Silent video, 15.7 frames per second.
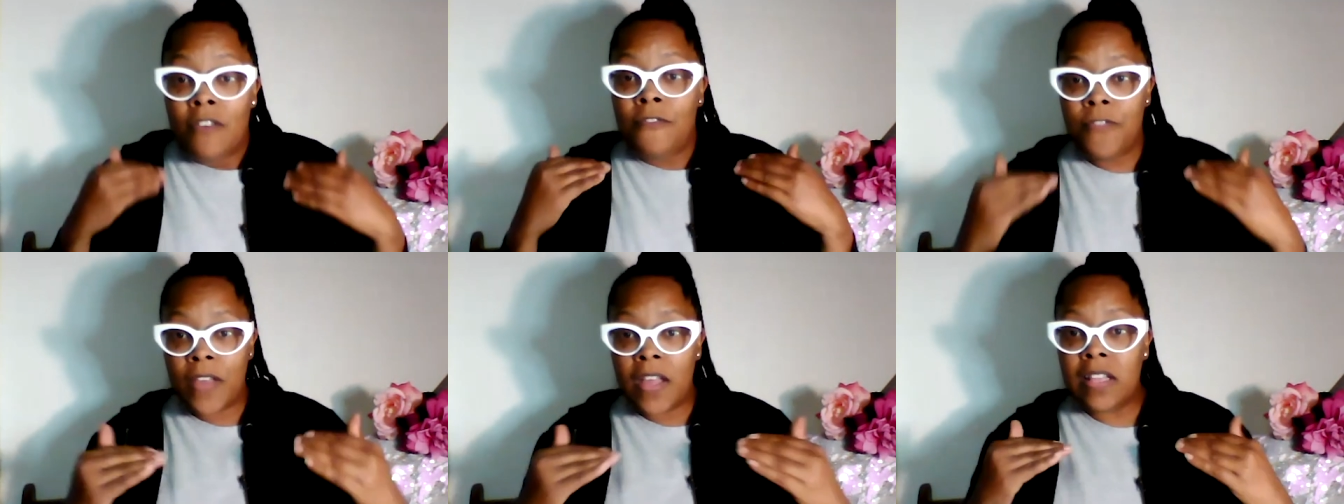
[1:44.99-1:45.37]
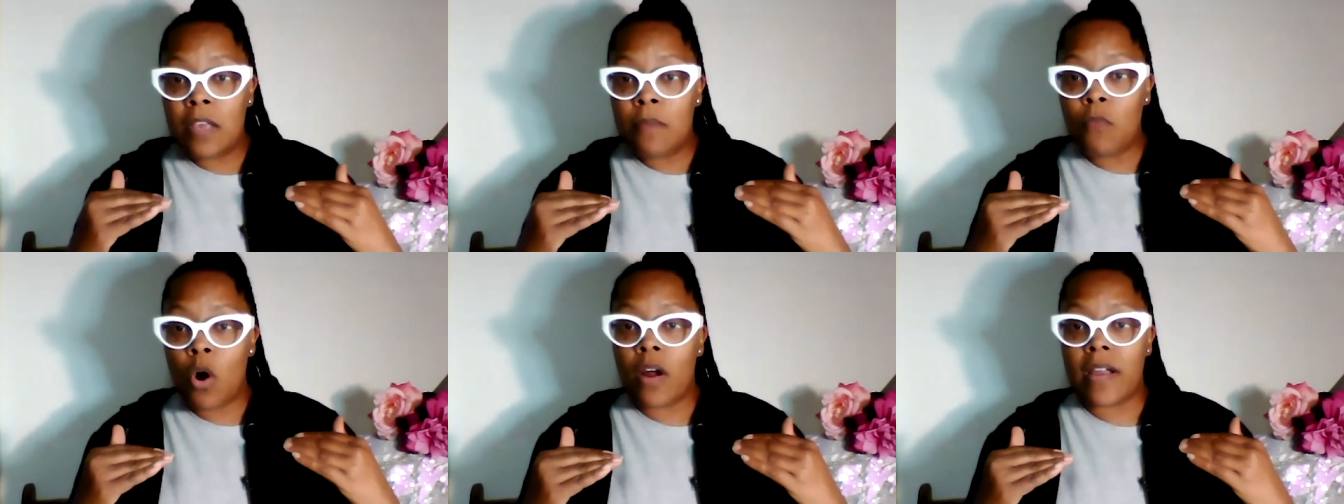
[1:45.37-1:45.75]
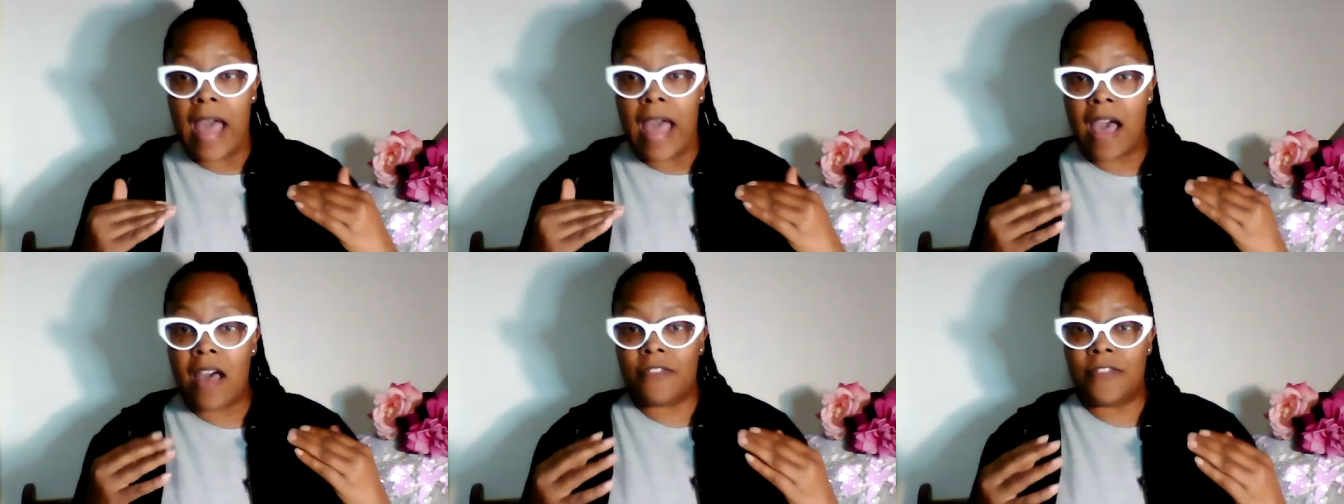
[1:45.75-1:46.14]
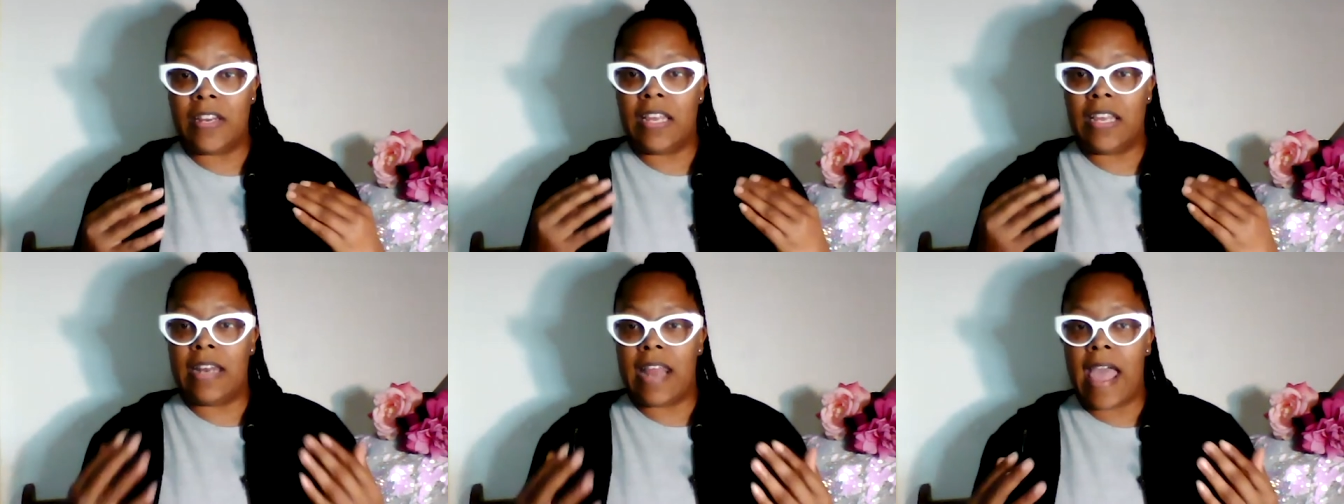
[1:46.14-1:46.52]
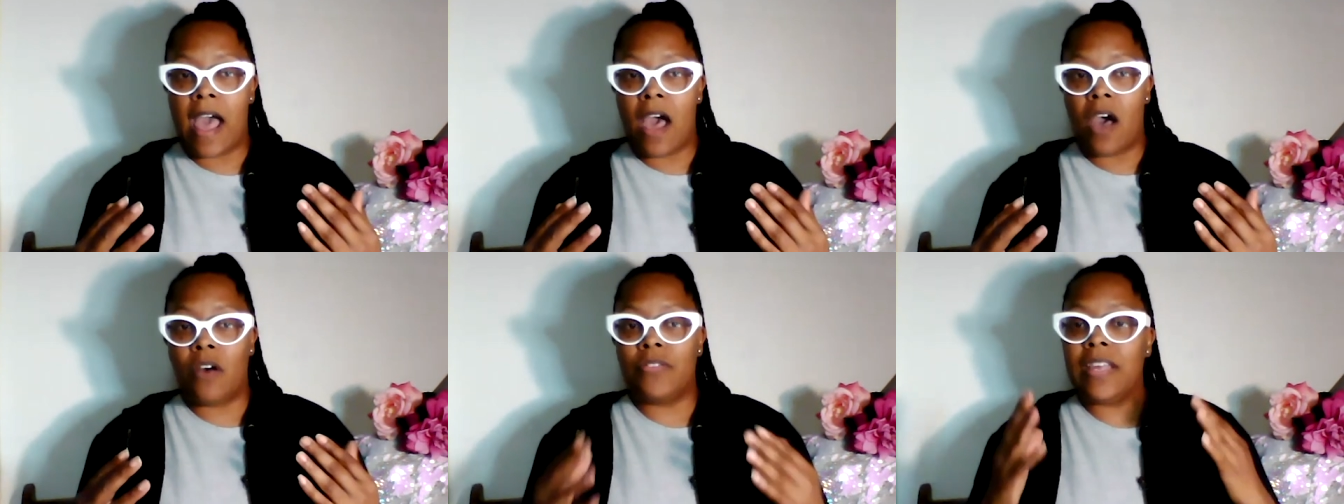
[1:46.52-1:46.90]
feeling more confident
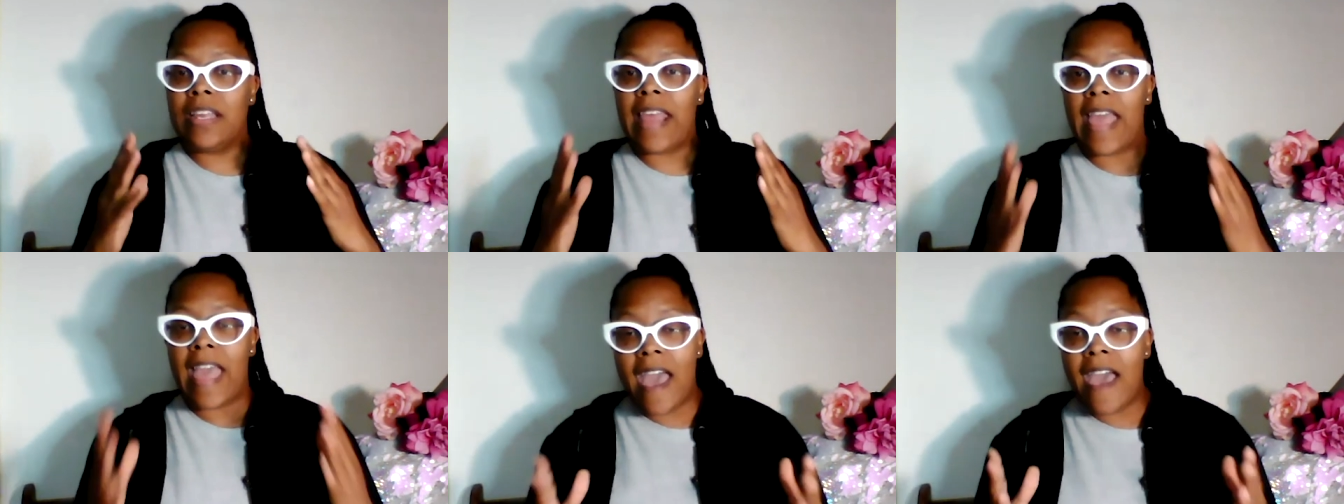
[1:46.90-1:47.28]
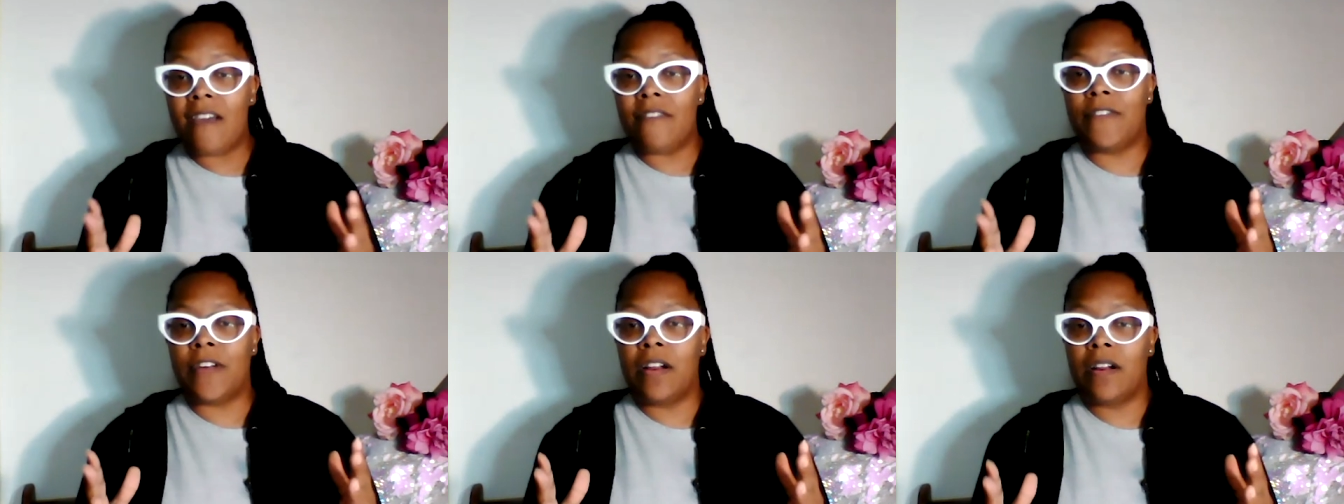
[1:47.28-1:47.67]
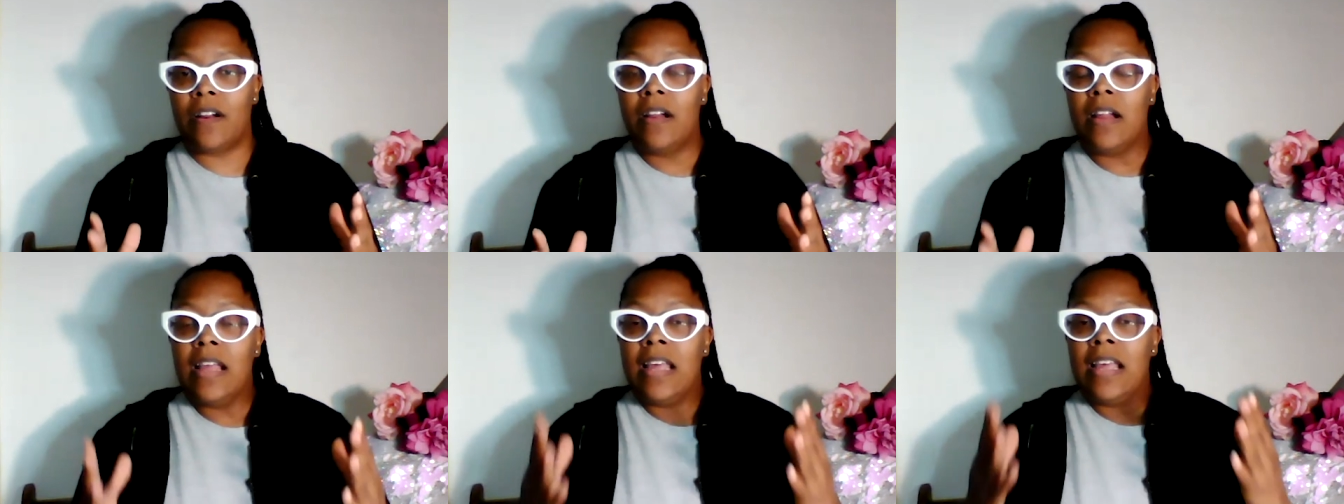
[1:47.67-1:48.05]
now than ever